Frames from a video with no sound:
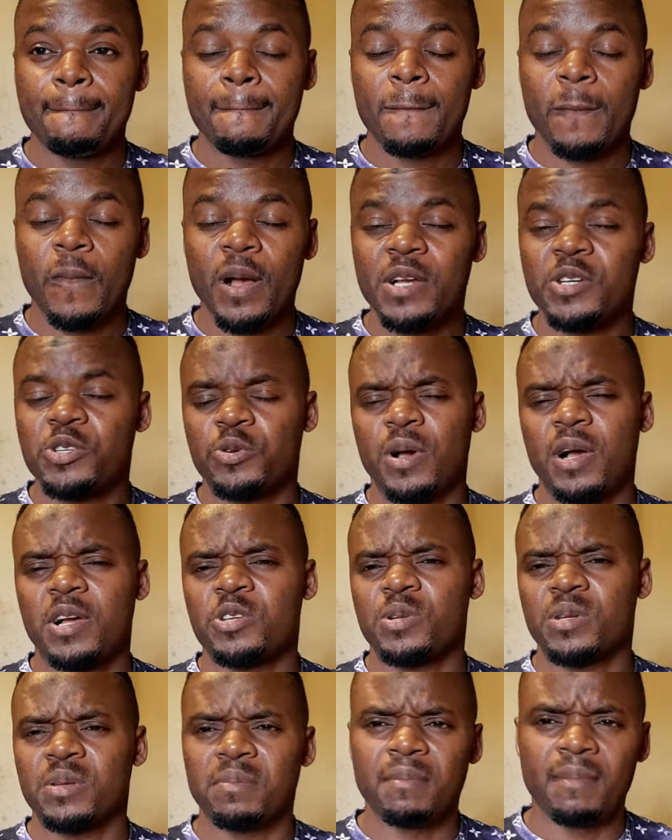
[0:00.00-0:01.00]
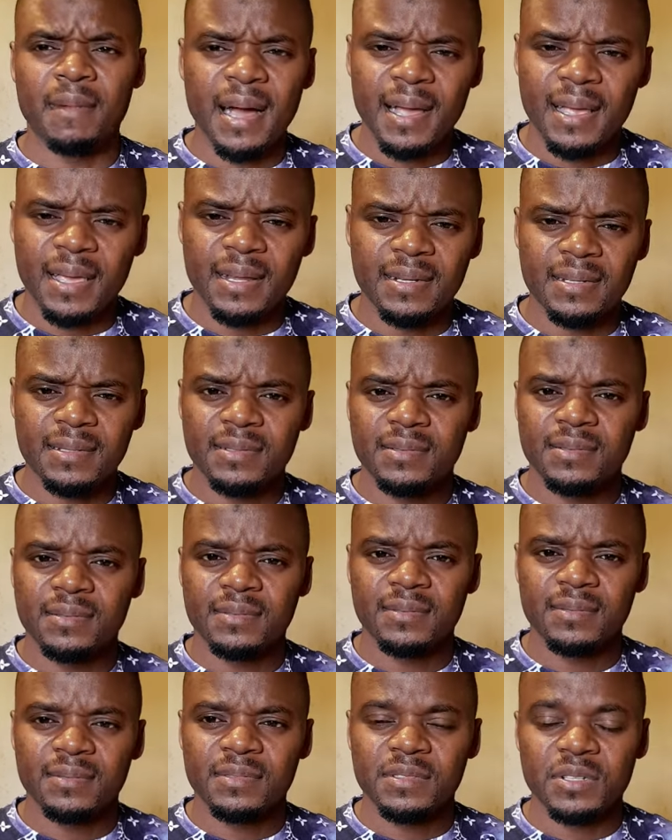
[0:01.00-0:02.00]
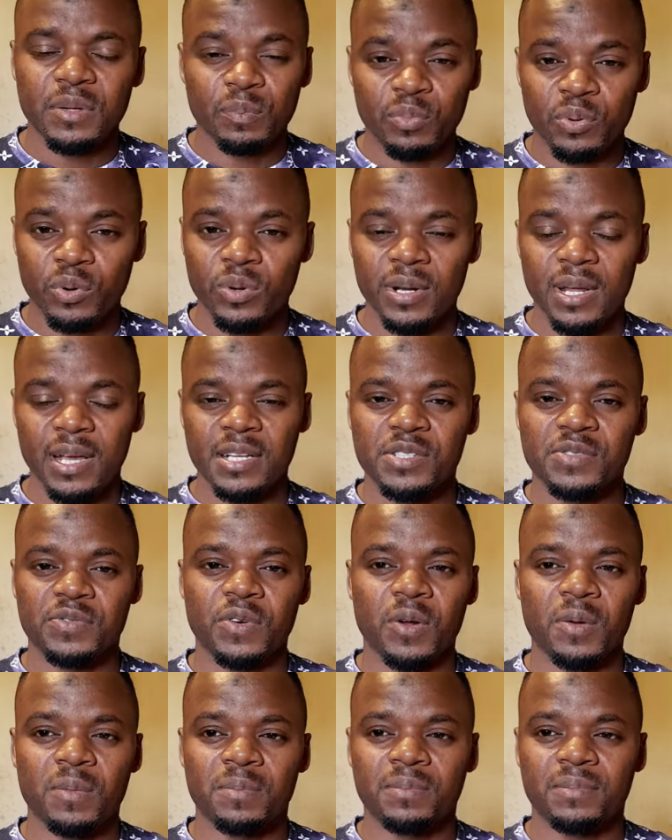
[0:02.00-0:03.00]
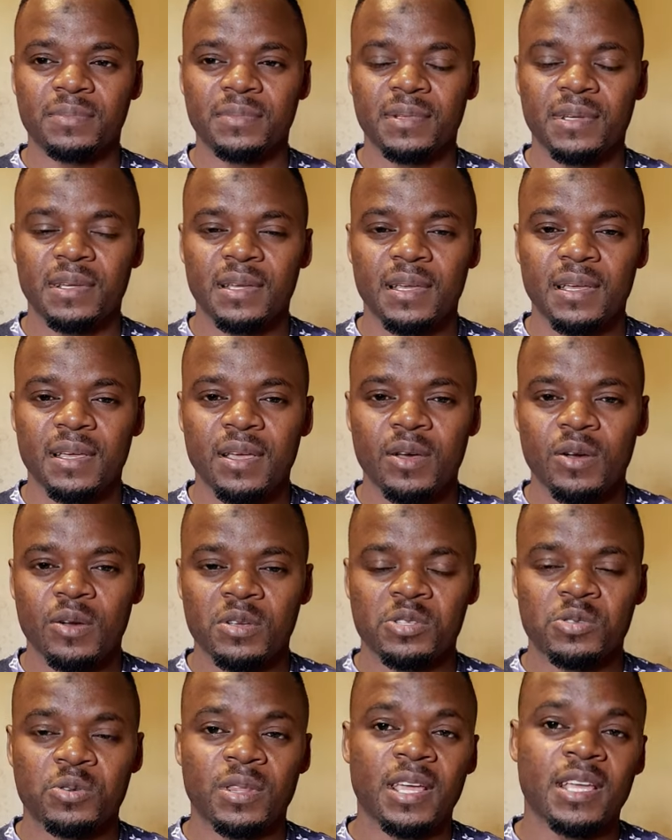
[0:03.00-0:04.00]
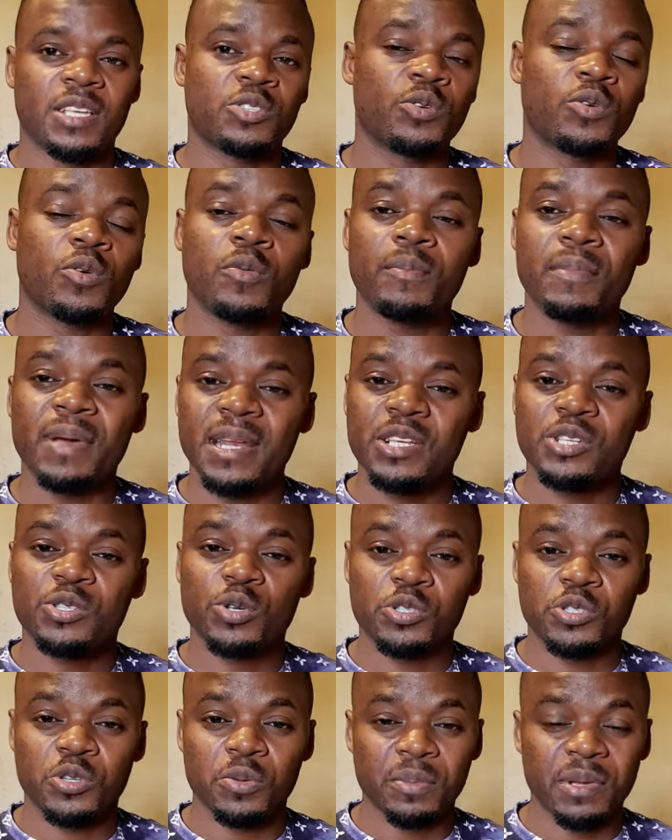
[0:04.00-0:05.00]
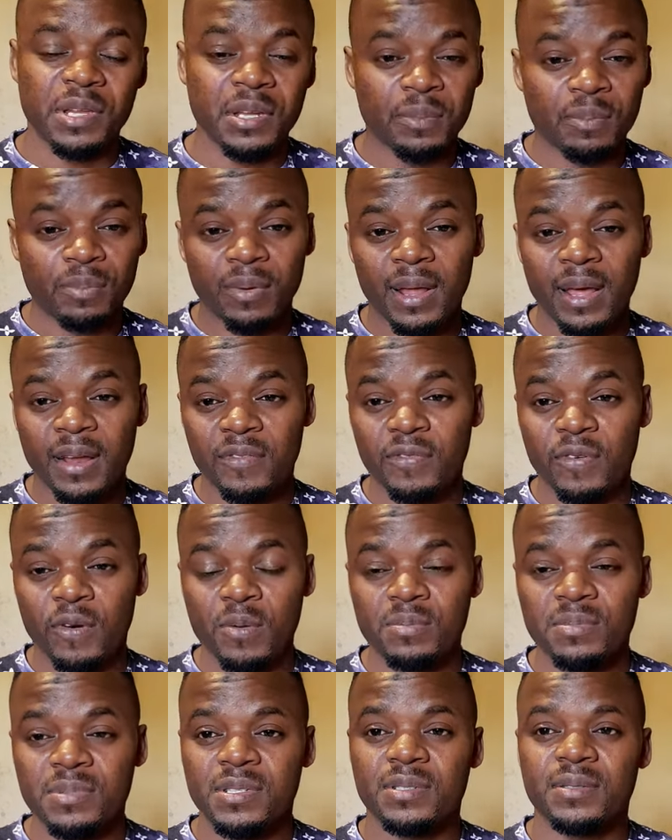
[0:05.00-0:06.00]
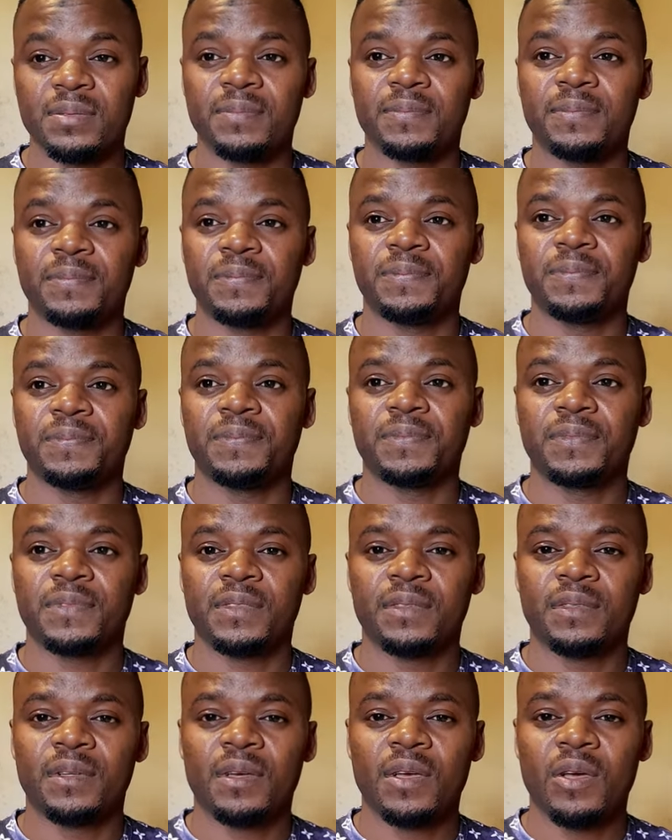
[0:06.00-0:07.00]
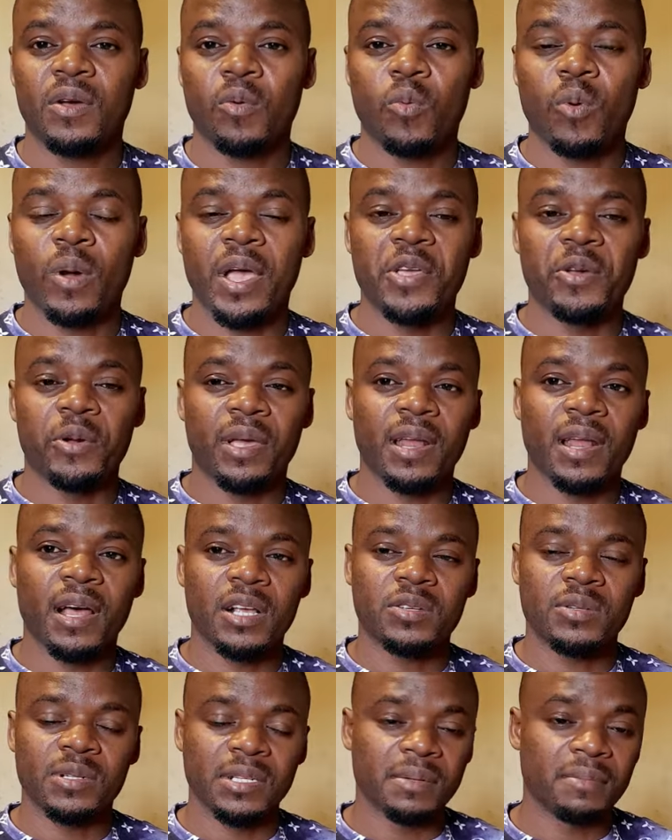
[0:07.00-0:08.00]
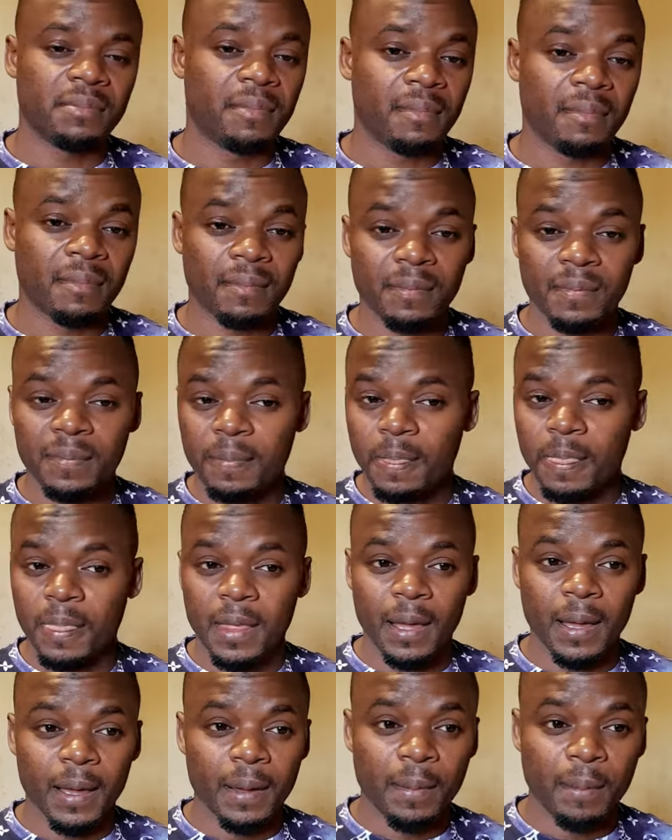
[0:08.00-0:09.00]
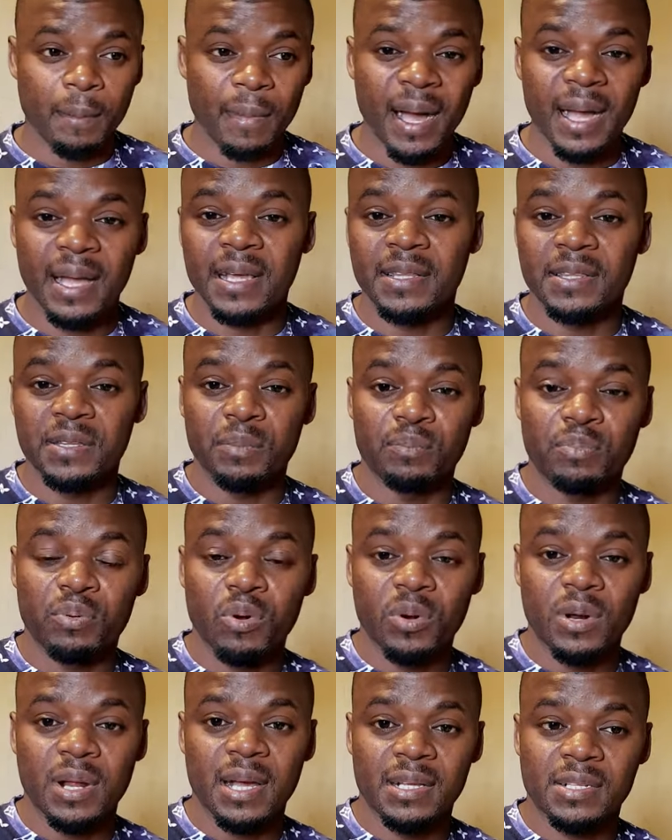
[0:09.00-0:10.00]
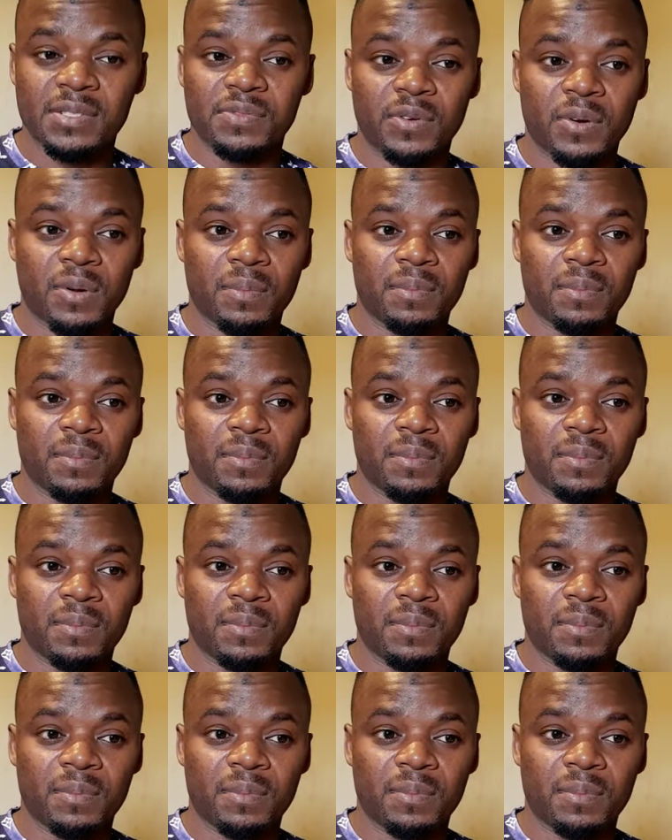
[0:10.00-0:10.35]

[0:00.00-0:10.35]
where do you actually market the products from? Because so there are so many social media platforms where you can actually uh, market the products